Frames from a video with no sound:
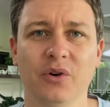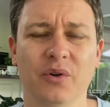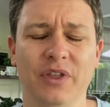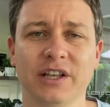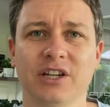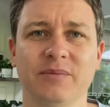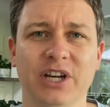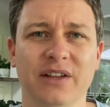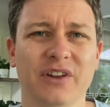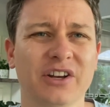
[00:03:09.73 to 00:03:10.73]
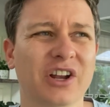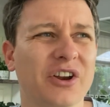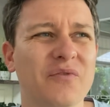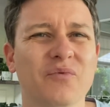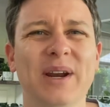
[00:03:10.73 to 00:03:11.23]
things that I'm checking that I
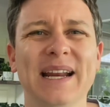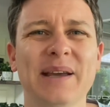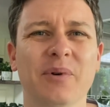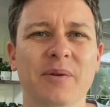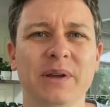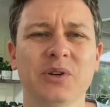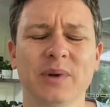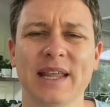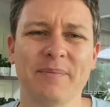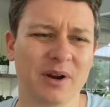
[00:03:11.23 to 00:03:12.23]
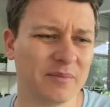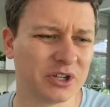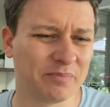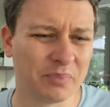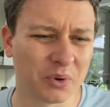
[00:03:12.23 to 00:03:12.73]
don't really want to be doing that, but I'm
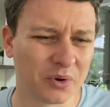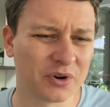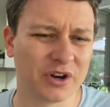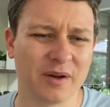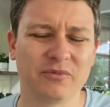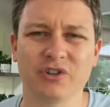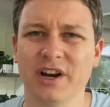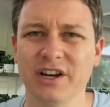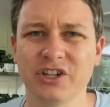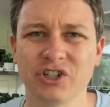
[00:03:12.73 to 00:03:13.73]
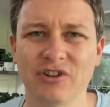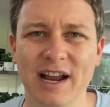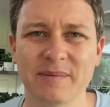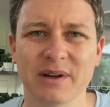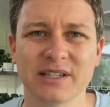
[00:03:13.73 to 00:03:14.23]
just bored and I'm trying to
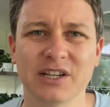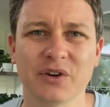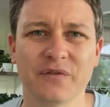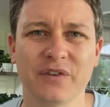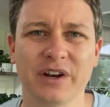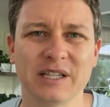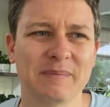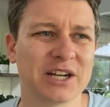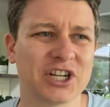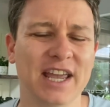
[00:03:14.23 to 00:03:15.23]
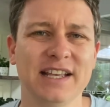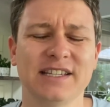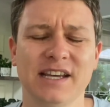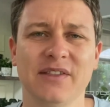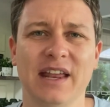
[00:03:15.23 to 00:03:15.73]
distract myself, and it's much
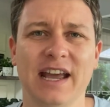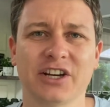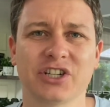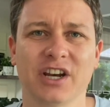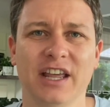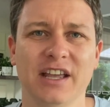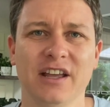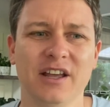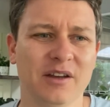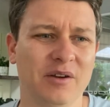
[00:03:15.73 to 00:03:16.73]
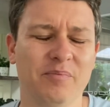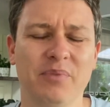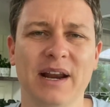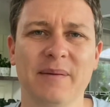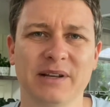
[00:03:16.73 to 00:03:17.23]
easier than actually
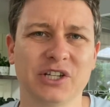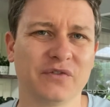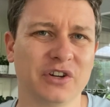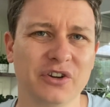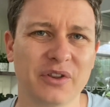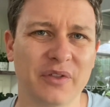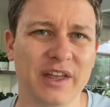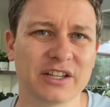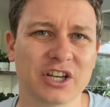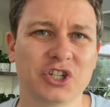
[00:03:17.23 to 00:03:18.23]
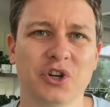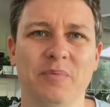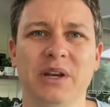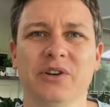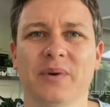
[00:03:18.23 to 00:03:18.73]
bringing myself to do the things I should
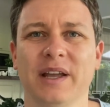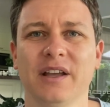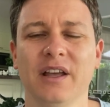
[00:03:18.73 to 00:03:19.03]
be doing.